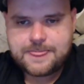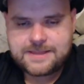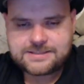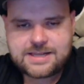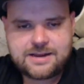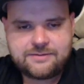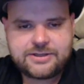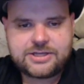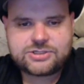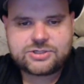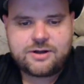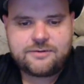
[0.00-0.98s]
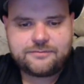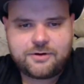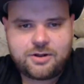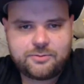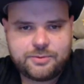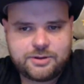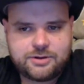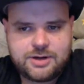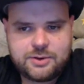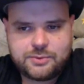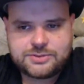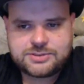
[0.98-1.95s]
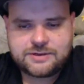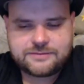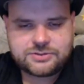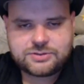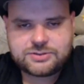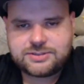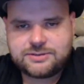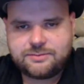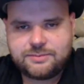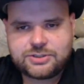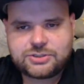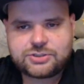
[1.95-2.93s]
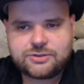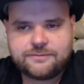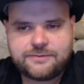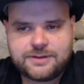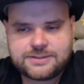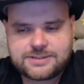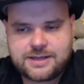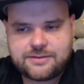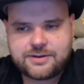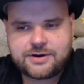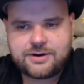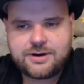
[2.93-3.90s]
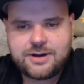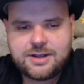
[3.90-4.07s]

It's kind of a catch-all for all the BigGunner81 stuff, so you'll see a mixture of things on there.